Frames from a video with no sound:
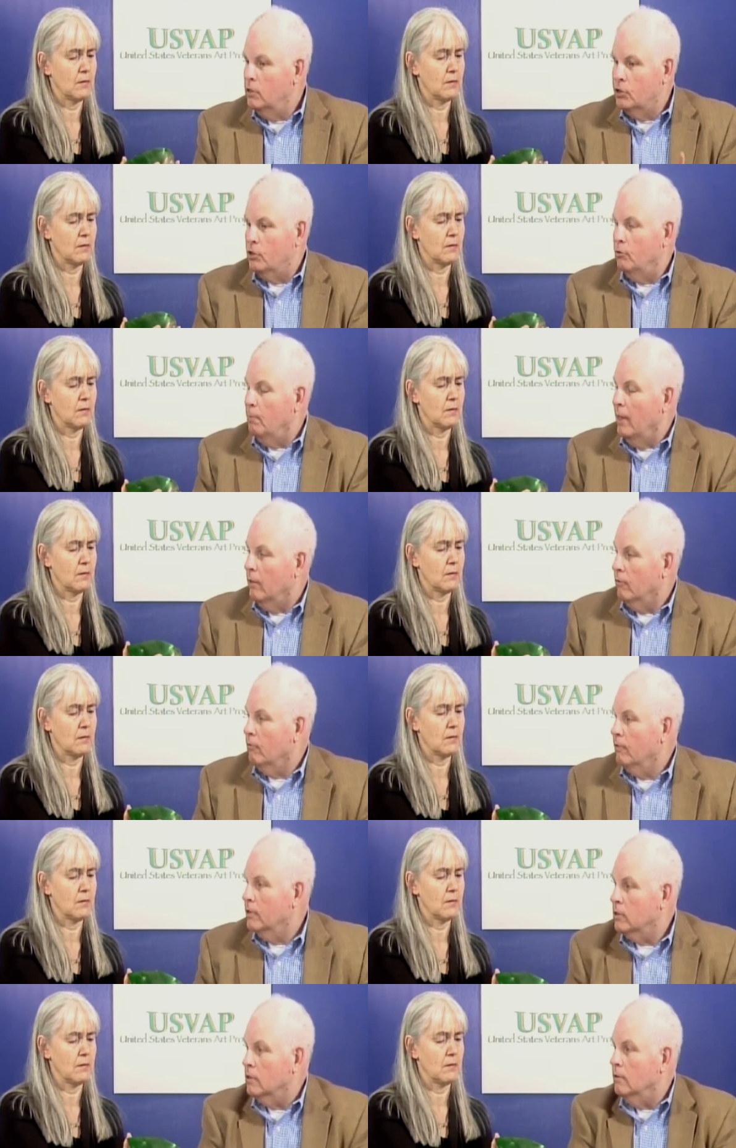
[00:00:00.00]
Speaker 1: Steuben
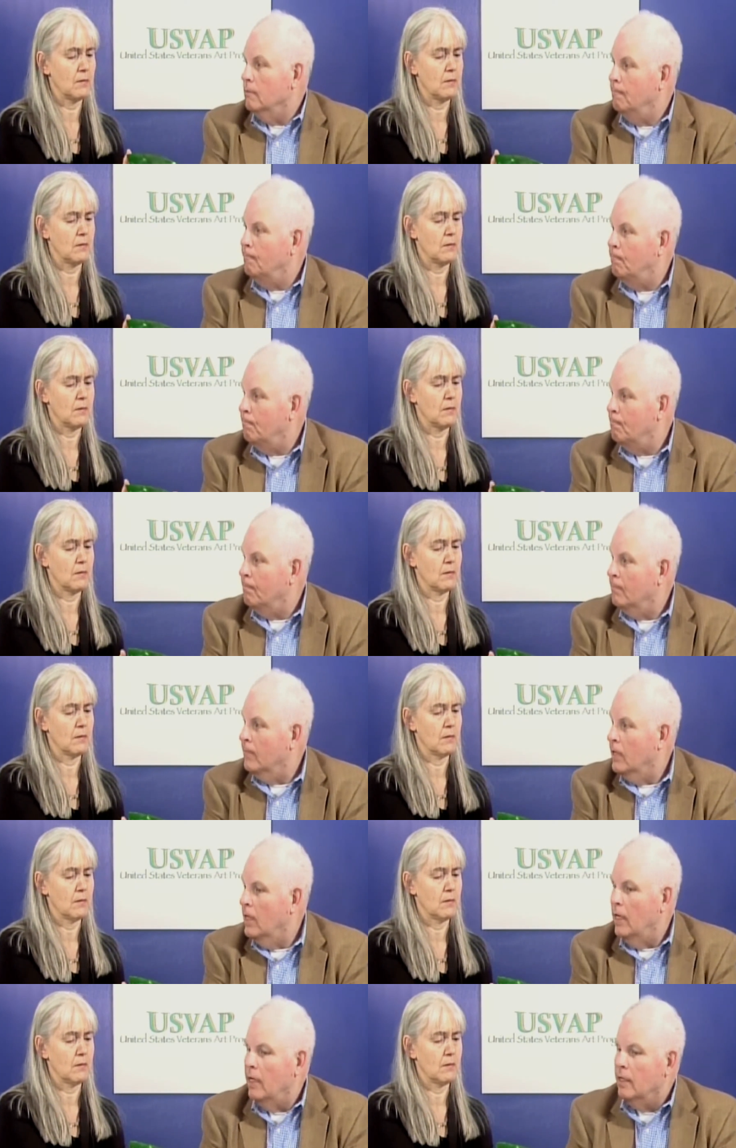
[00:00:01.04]
crystal.
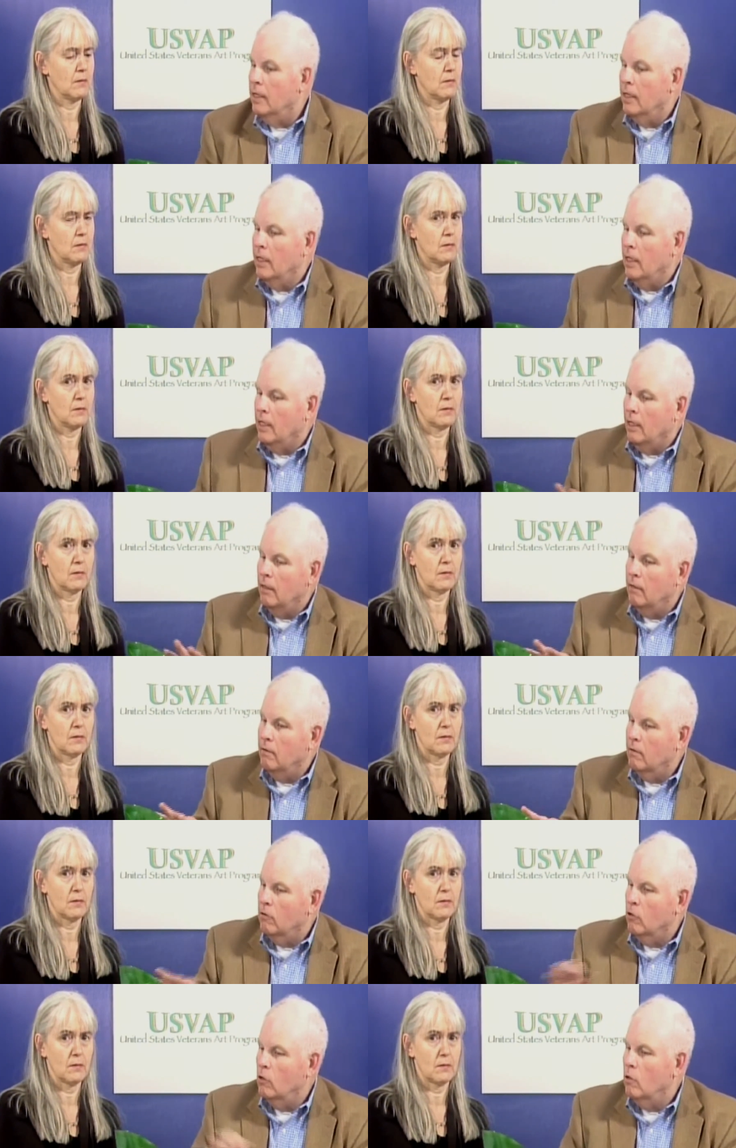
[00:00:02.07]
The
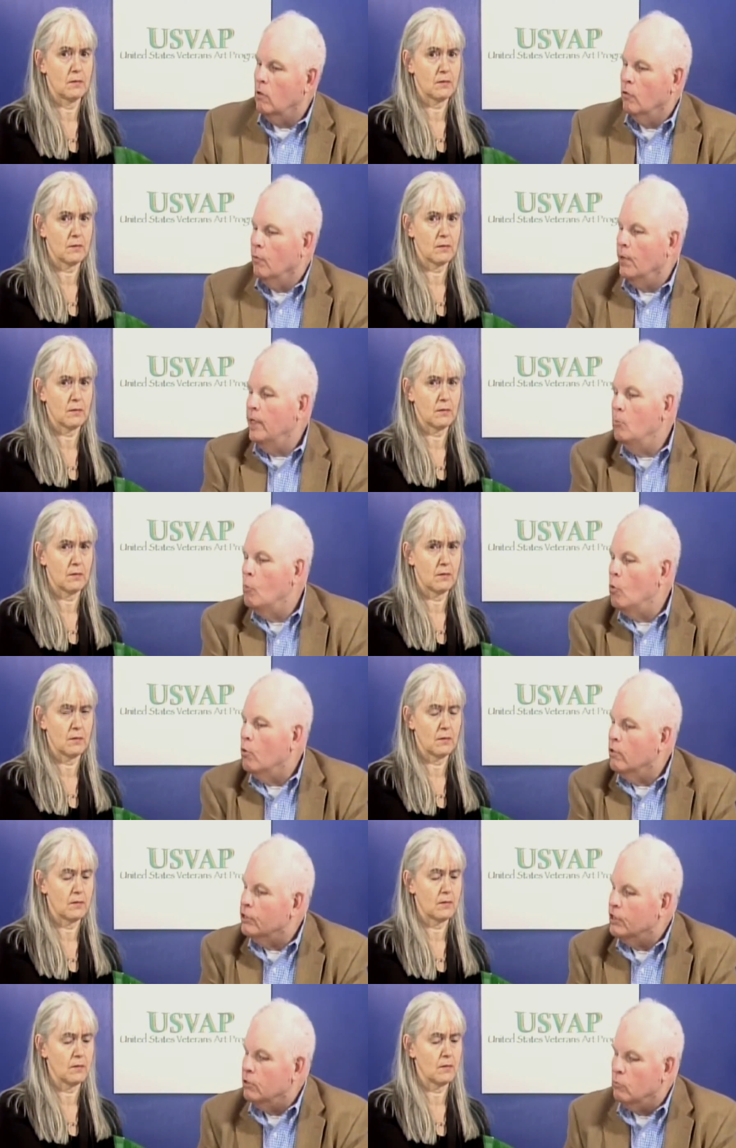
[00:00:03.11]
green
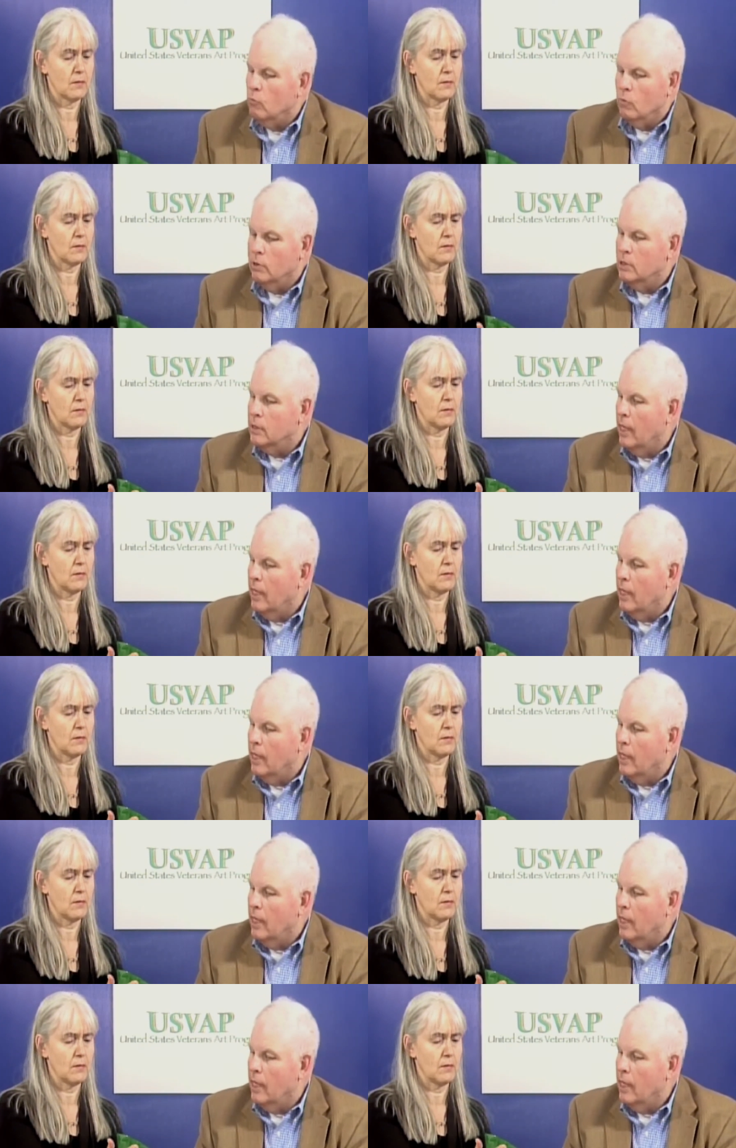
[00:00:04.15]
portion was